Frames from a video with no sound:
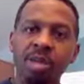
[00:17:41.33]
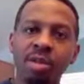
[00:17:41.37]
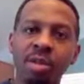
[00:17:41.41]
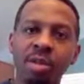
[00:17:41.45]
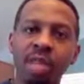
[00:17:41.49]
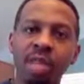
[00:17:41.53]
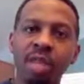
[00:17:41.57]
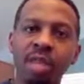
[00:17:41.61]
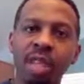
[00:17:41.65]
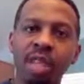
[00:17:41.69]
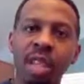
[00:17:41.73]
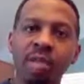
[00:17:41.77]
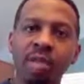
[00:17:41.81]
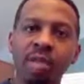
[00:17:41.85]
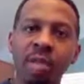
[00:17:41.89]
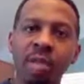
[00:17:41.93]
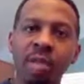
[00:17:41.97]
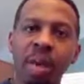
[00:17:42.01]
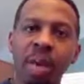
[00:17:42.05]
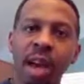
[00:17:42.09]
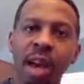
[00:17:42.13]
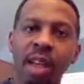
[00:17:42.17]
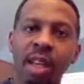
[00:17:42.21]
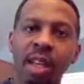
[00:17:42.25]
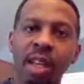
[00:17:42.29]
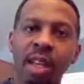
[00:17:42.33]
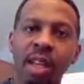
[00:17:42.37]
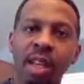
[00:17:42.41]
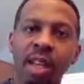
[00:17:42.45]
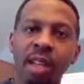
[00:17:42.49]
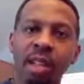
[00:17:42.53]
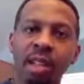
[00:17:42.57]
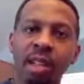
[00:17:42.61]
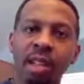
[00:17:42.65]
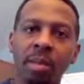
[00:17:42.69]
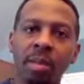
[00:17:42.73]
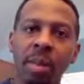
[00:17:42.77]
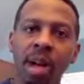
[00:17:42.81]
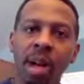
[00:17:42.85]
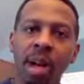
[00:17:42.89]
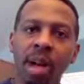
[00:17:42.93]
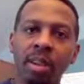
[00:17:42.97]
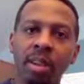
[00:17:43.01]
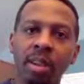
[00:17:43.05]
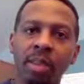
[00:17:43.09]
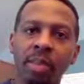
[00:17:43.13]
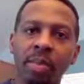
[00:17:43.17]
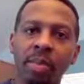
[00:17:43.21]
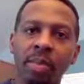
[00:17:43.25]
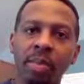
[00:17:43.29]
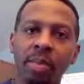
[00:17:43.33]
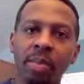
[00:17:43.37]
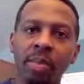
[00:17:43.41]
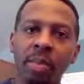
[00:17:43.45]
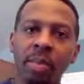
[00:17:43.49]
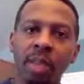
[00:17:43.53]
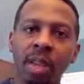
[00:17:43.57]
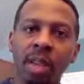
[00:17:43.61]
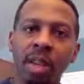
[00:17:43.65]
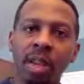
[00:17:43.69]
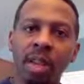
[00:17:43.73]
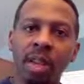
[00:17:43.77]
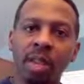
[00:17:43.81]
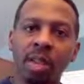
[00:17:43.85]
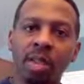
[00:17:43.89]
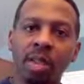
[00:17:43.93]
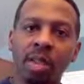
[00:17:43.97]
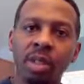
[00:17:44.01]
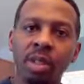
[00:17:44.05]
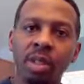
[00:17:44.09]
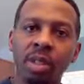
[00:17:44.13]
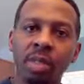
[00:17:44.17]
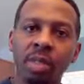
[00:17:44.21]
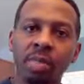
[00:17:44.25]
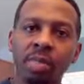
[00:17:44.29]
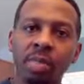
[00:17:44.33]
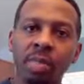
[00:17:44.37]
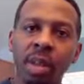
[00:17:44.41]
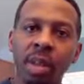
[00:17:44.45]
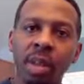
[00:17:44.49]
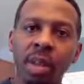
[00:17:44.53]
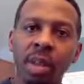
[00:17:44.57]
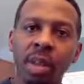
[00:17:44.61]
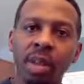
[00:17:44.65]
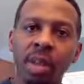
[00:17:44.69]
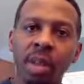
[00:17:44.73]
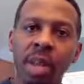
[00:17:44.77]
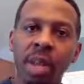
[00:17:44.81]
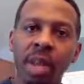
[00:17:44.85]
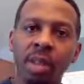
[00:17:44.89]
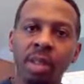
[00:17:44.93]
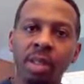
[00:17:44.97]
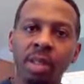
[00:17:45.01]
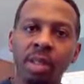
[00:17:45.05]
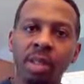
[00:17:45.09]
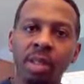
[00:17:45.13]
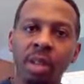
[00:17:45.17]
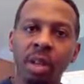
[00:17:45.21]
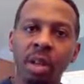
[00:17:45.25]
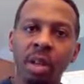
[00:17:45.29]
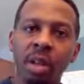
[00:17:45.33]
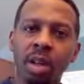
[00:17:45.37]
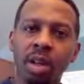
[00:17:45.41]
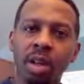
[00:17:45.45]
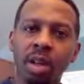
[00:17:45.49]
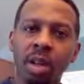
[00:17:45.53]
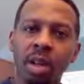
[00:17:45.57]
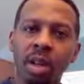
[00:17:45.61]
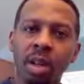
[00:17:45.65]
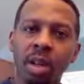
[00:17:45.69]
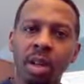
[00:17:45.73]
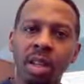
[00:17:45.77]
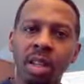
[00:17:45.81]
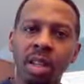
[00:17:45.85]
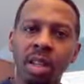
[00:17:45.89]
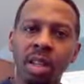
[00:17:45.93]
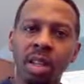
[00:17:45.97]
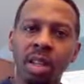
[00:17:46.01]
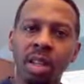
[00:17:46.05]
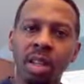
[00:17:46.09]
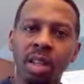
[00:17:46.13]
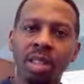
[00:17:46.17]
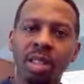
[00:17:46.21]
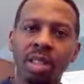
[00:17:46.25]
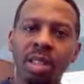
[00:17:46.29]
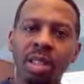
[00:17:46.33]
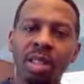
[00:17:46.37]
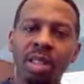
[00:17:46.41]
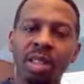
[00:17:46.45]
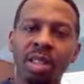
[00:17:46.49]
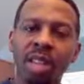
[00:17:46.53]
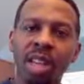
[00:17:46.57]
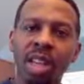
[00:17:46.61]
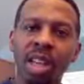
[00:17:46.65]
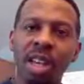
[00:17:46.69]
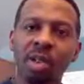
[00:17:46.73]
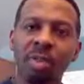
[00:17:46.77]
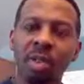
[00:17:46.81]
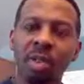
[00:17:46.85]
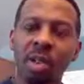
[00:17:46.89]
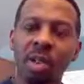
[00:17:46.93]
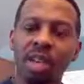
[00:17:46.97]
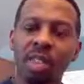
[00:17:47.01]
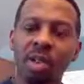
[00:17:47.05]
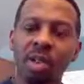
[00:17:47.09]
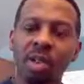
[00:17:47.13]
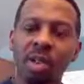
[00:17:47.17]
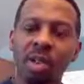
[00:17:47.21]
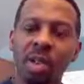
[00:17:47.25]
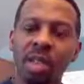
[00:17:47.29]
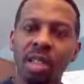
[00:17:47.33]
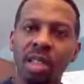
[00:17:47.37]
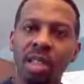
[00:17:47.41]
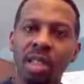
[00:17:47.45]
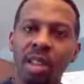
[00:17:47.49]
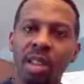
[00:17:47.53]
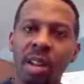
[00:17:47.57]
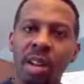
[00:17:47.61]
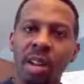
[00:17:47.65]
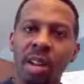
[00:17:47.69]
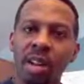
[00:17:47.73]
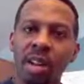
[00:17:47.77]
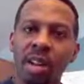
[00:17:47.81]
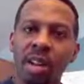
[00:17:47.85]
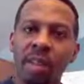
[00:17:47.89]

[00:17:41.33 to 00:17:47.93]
You'll notice even the packet down at the bottom, which probably has a small tear in it, notice that even when I squeeze,